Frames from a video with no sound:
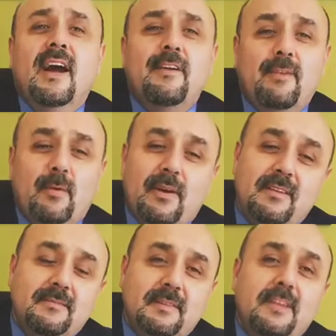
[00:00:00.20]
Hi
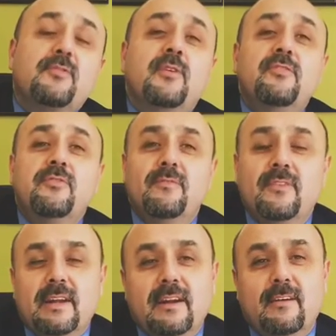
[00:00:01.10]
everyone, it's Cristian
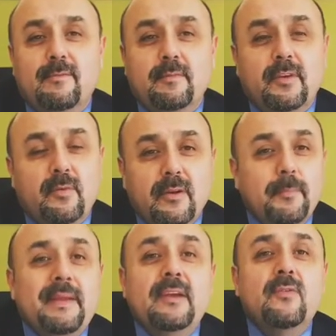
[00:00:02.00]
Vergara, your
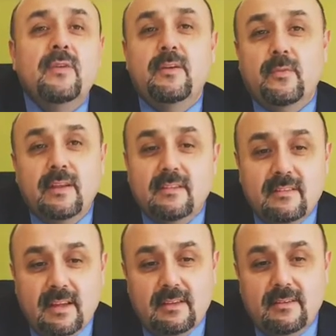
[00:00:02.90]
amigo in real
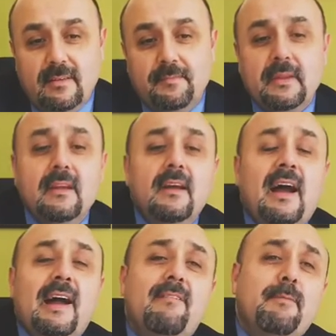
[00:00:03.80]
estate.
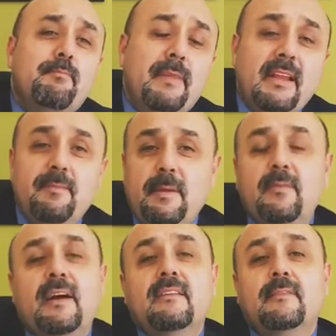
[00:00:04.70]
I've had many
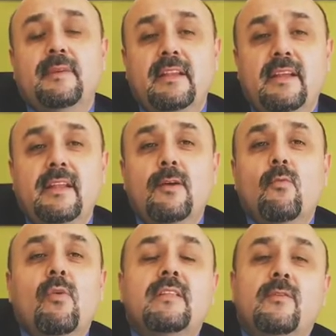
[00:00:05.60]
people asking me lately
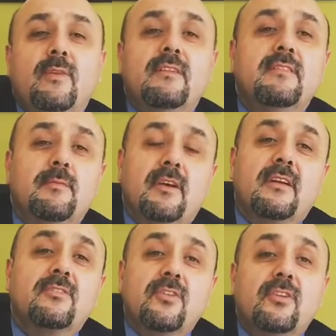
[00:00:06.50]
what the real estate
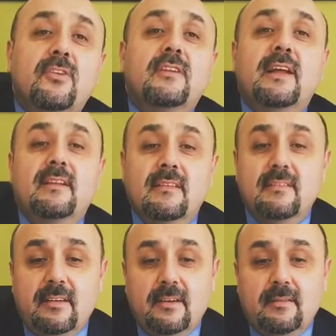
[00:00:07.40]
market's going to look like
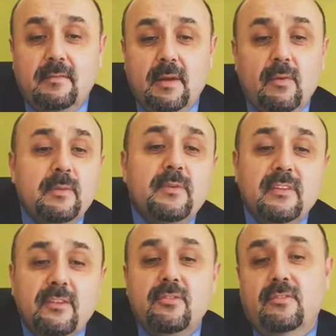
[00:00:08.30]
this year and what the
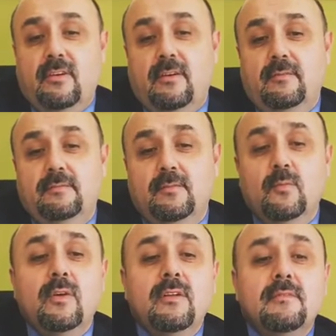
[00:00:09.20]
predictions are.
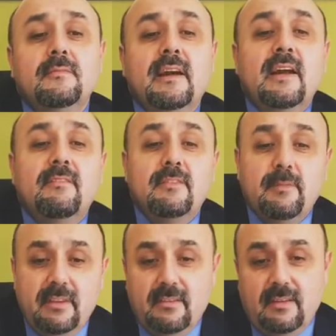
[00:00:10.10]
Well, I have
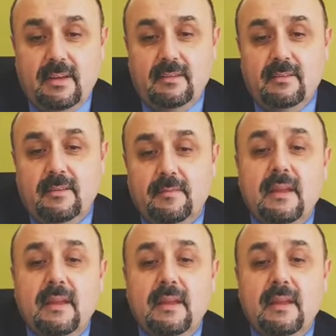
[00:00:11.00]
some insight.